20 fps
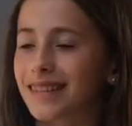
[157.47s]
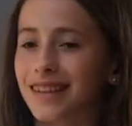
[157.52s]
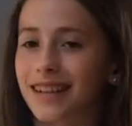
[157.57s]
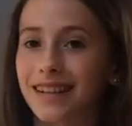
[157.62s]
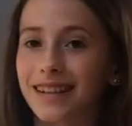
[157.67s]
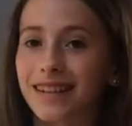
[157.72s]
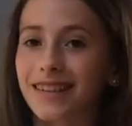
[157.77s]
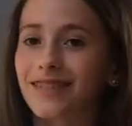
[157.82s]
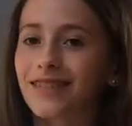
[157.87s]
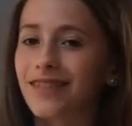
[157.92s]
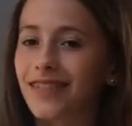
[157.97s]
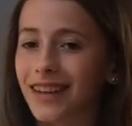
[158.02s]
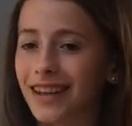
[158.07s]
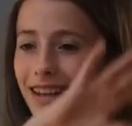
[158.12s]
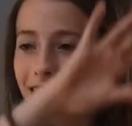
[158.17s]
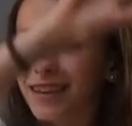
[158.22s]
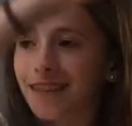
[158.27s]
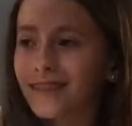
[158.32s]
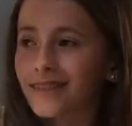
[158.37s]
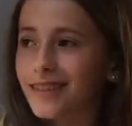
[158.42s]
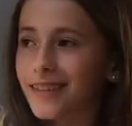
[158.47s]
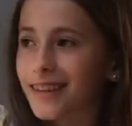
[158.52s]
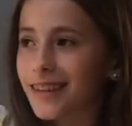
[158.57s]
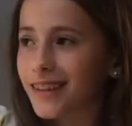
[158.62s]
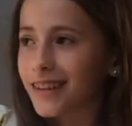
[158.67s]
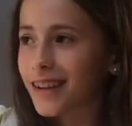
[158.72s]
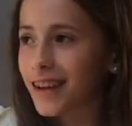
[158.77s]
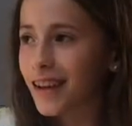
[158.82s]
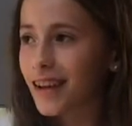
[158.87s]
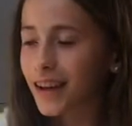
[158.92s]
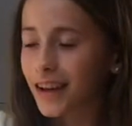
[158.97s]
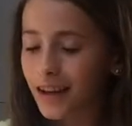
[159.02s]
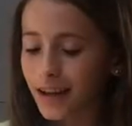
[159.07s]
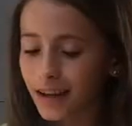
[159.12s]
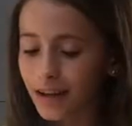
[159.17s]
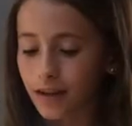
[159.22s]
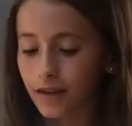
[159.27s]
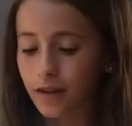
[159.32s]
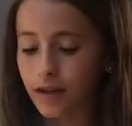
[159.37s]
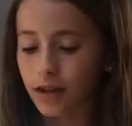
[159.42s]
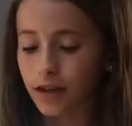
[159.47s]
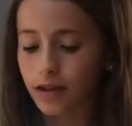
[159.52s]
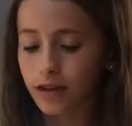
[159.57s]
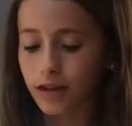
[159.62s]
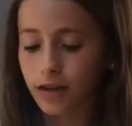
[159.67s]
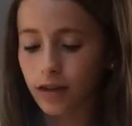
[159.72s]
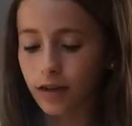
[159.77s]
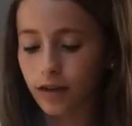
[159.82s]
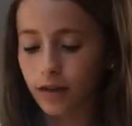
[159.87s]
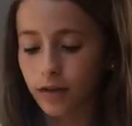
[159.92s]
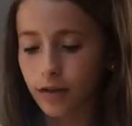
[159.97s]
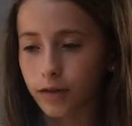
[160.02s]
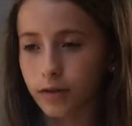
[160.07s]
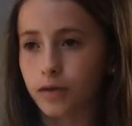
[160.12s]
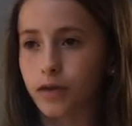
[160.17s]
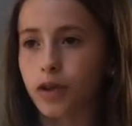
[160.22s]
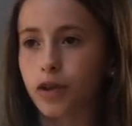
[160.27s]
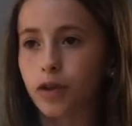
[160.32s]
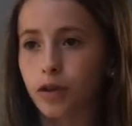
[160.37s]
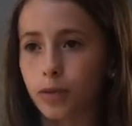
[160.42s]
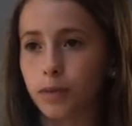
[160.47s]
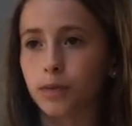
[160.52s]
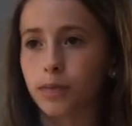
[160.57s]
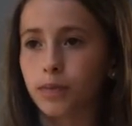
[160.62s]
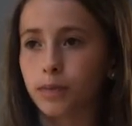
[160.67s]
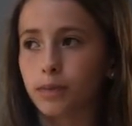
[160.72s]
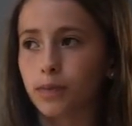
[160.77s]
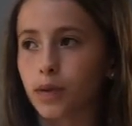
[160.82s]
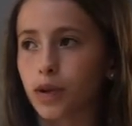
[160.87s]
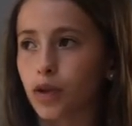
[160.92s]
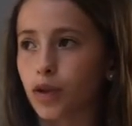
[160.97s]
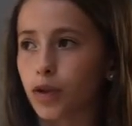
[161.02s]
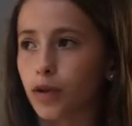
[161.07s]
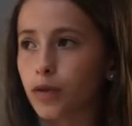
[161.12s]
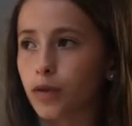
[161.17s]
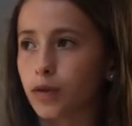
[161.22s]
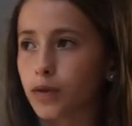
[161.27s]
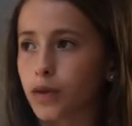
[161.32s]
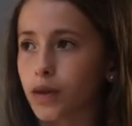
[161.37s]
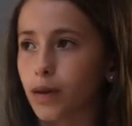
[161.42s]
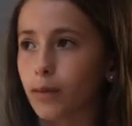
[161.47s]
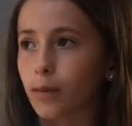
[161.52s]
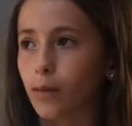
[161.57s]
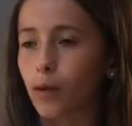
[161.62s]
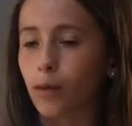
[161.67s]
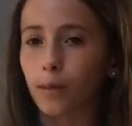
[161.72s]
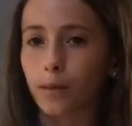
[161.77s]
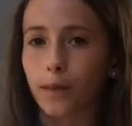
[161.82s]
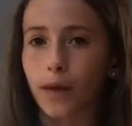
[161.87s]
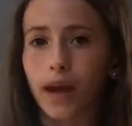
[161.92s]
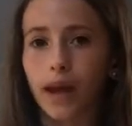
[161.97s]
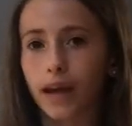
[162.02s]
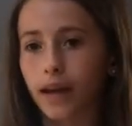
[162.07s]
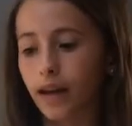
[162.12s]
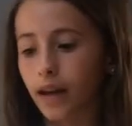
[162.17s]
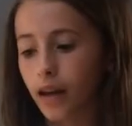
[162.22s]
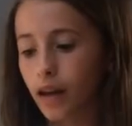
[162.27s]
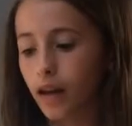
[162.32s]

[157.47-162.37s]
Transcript: to think of one. You could do 2 blues and 1 pink.